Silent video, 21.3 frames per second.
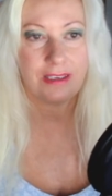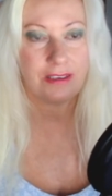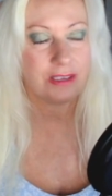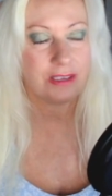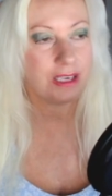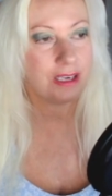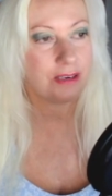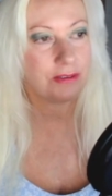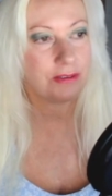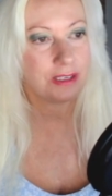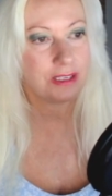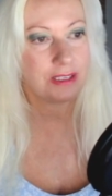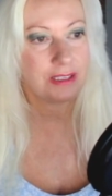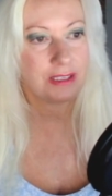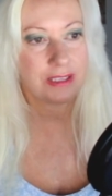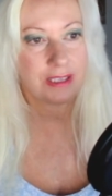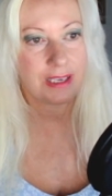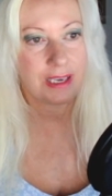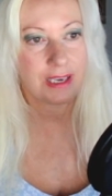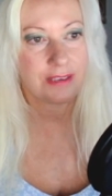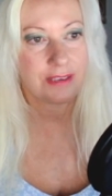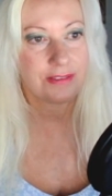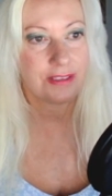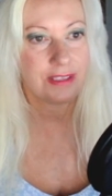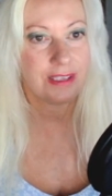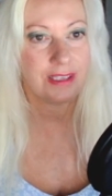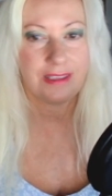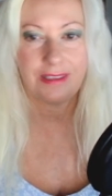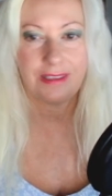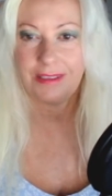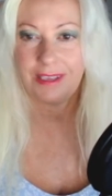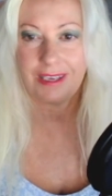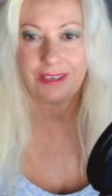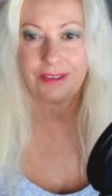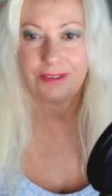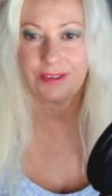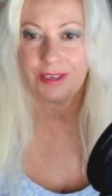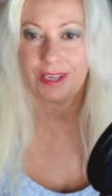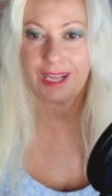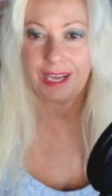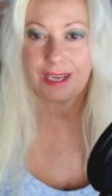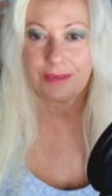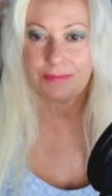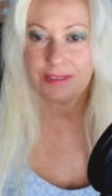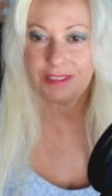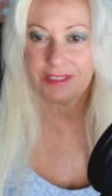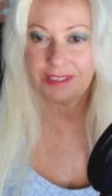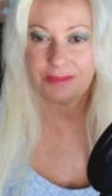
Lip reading: okay, I want a decaf. And then I know what'll happen.